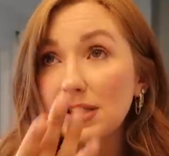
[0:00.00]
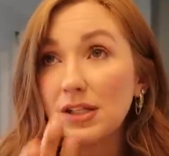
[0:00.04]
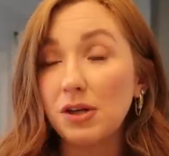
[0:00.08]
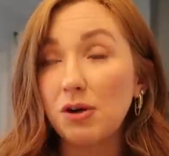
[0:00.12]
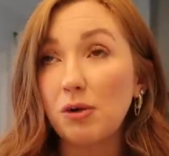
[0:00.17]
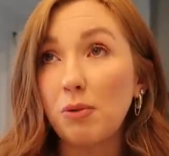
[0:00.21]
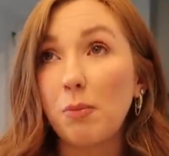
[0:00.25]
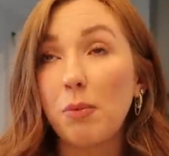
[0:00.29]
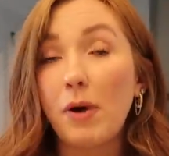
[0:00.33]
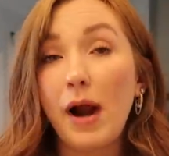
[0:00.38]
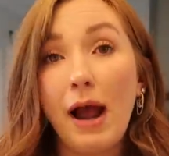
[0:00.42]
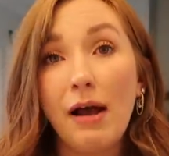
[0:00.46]

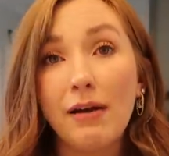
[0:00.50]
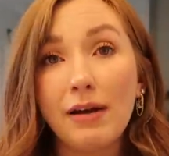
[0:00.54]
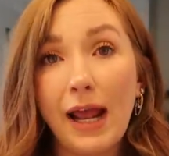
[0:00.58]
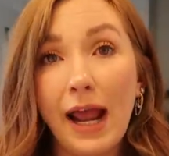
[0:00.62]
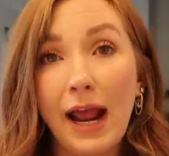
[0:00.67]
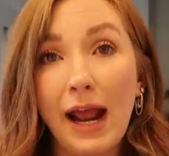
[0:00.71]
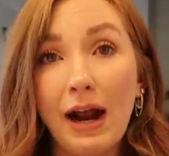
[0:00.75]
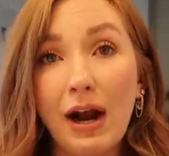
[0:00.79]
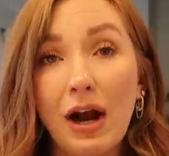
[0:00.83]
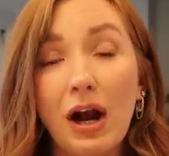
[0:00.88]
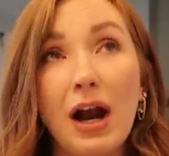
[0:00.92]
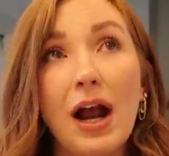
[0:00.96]
little brown
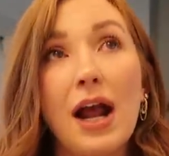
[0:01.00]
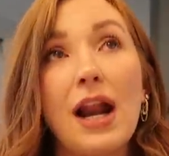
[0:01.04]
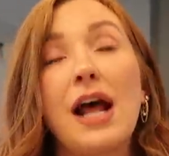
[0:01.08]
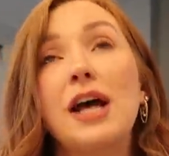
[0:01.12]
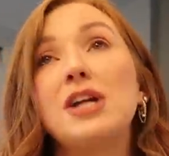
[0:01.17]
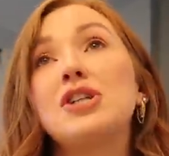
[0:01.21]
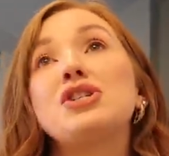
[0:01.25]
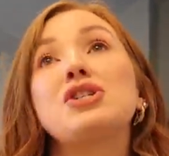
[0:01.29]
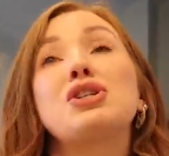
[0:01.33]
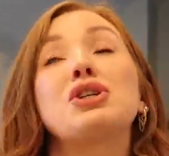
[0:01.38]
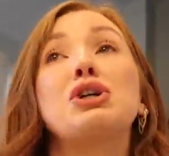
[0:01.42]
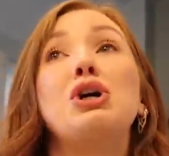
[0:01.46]
hair and
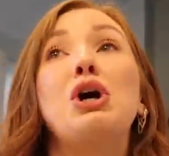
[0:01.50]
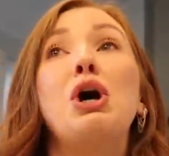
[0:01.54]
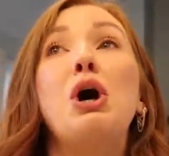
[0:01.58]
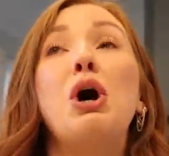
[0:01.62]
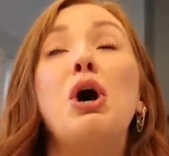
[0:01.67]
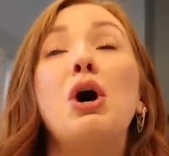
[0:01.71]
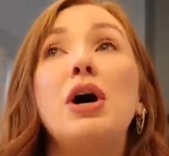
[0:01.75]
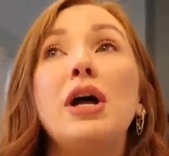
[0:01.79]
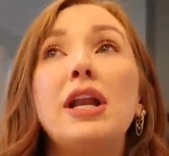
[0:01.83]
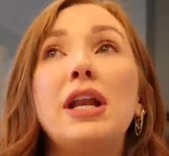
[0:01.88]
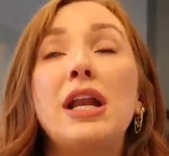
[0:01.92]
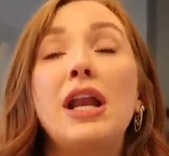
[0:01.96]
I just
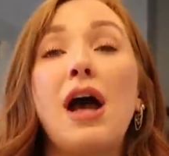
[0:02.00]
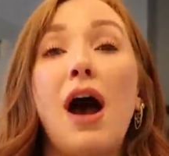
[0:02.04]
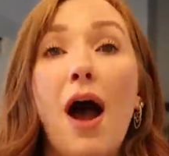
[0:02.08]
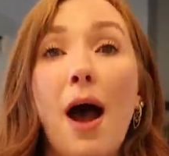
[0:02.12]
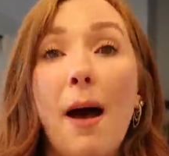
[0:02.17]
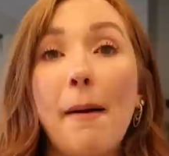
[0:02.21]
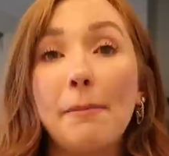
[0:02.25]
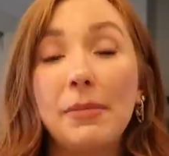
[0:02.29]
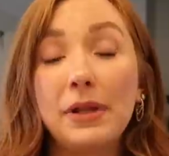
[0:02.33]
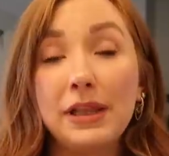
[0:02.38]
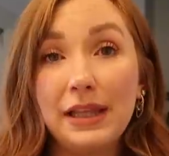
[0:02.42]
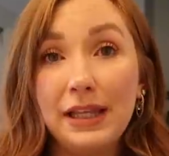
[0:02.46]
could
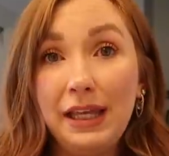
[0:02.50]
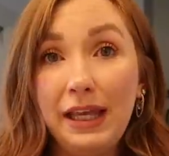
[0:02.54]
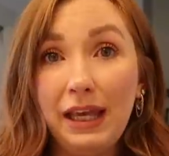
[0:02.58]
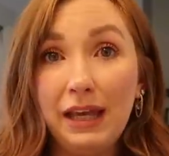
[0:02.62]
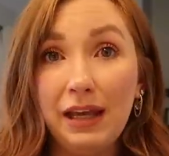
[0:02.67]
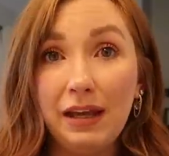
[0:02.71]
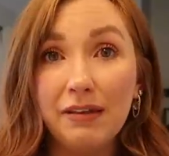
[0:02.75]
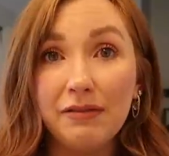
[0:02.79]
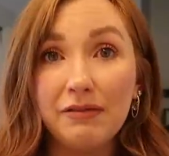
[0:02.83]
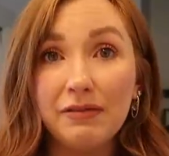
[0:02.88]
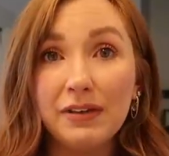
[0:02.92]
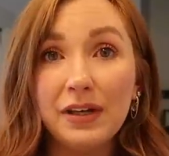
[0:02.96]
not
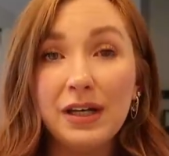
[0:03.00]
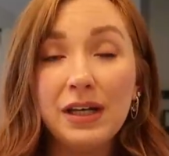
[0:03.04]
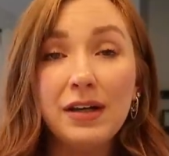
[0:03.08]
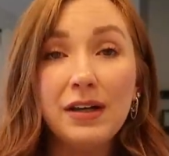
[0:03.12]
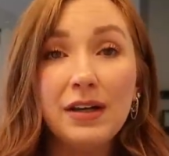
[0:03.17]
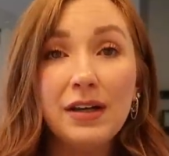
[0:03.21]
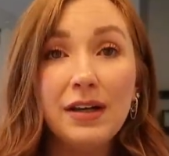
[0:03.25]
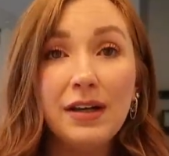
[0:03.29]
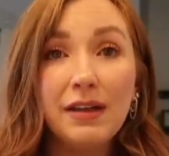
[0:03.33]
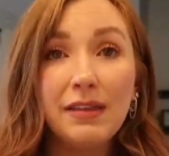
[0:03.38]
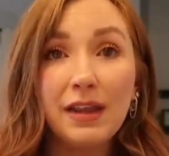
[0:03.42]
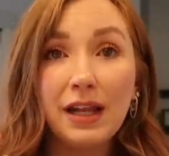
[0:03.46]
believe
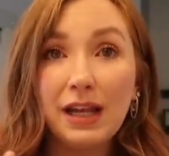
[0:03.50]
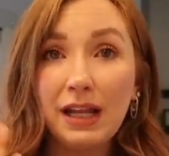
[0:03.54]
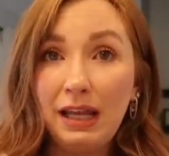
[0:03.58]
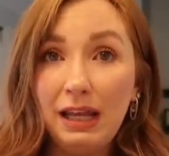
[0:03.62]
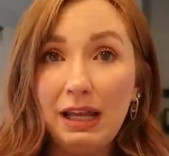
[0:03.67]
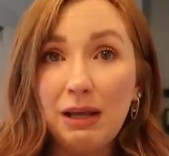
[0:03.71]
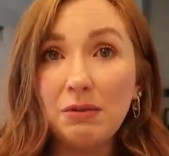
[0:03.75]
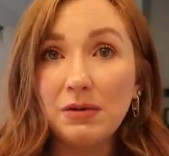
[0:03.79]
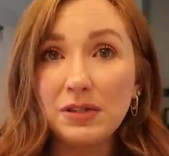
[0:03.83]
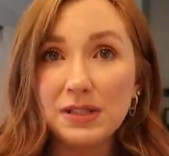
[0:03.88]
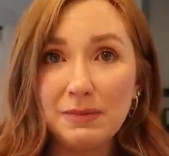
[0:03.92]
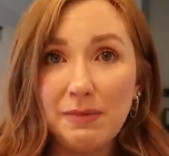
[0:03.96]
that
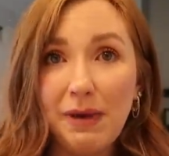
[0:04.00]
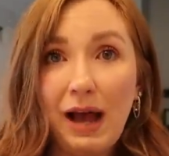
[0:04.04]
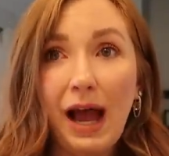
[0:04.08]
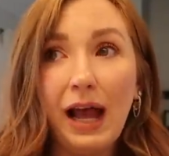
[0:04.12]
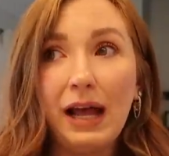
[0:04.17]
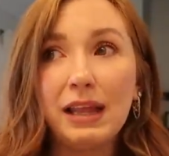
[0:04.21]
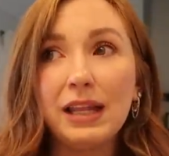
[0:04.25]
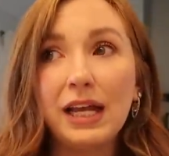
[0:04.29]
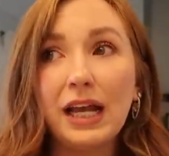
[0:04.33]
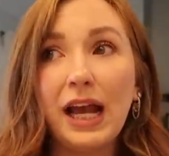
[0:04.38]
he was mine.